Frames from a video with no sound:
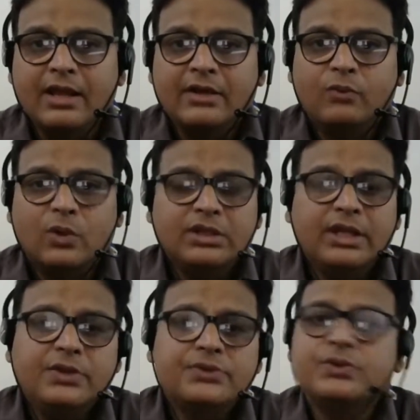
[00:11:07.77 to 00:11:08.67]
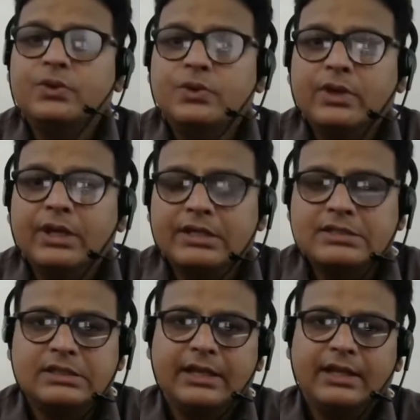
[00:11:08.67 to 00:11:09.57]
what they used to do
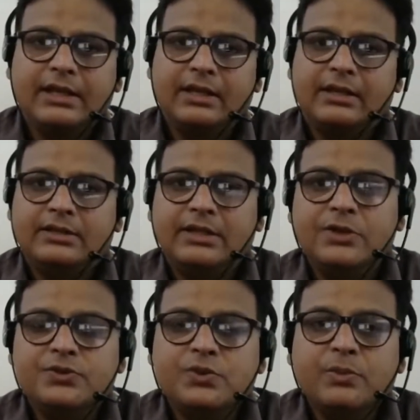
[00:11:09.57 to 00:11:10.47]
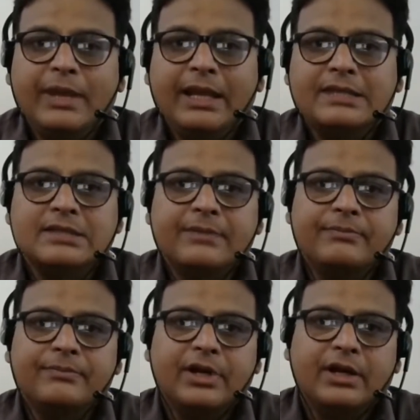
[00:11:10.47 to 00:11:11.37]
is they used to make
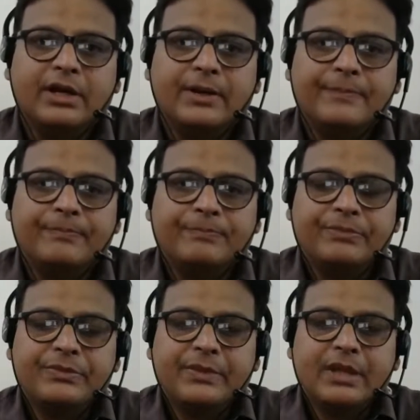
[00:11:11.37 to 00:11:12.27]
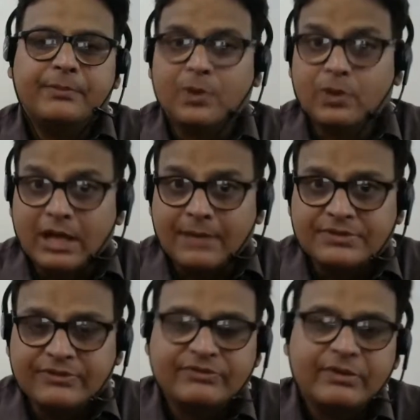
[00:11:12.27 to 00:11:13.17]
some
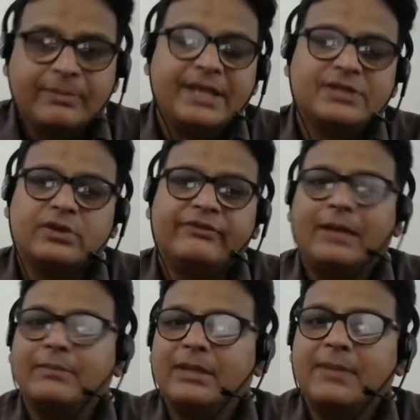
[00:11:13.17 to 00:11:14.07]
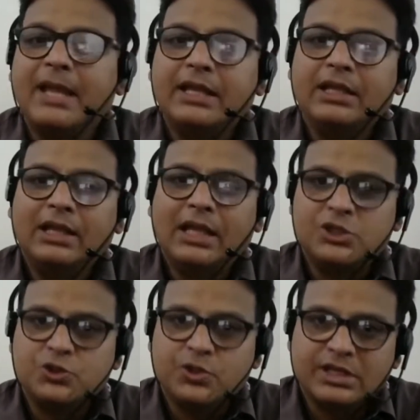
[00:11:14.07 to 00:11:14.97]
programs which were based on family planning,
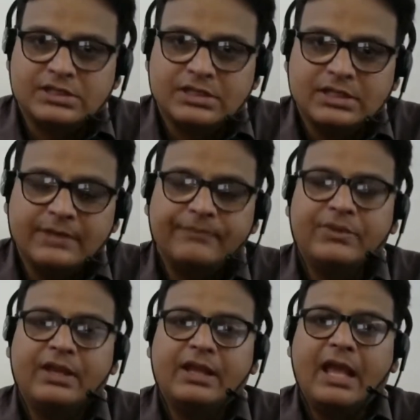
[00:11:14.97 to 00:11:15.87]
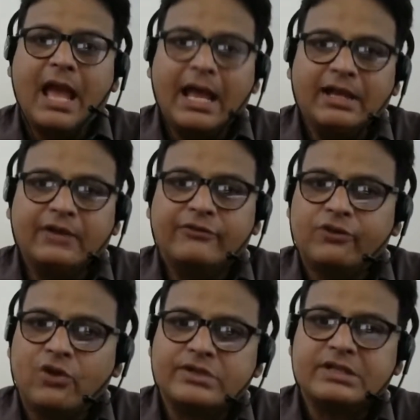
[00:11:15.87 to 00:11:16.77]
education, and of
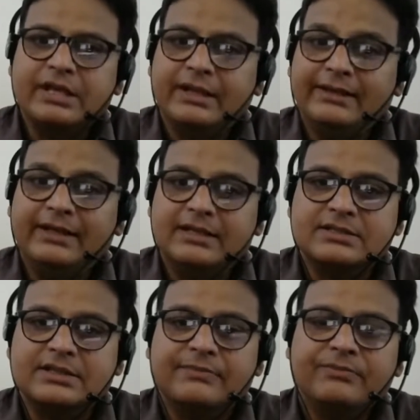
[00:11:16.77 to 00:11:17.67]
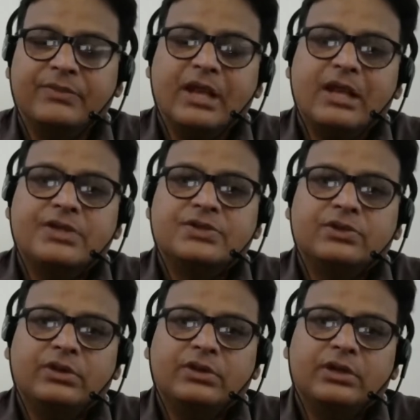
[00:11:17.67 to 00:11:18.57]
course agriculture.
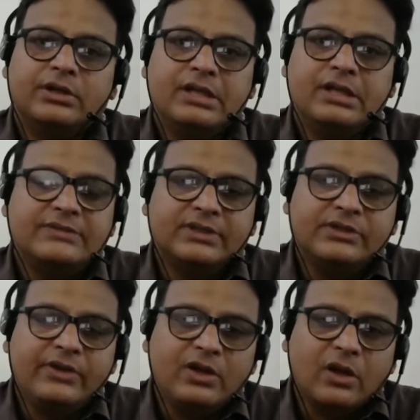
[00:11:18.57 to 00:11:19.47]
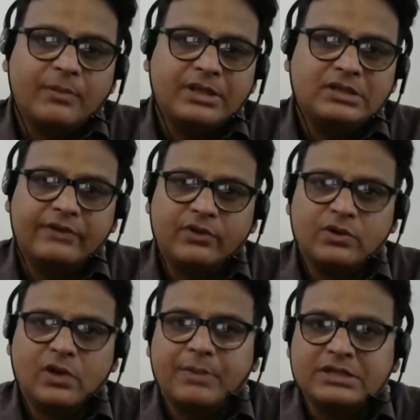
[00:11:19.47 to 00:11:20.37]
So these were the three, four
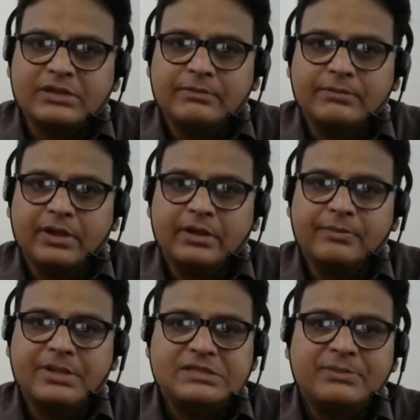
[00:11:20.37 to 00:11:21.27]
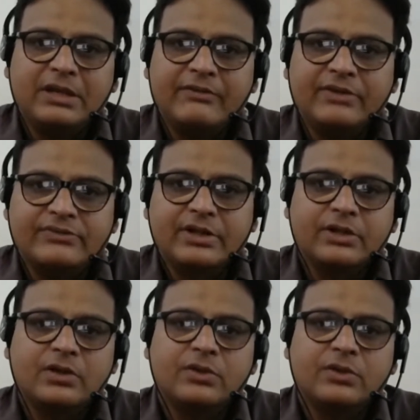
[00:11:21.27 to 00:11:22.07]
topics principally, which were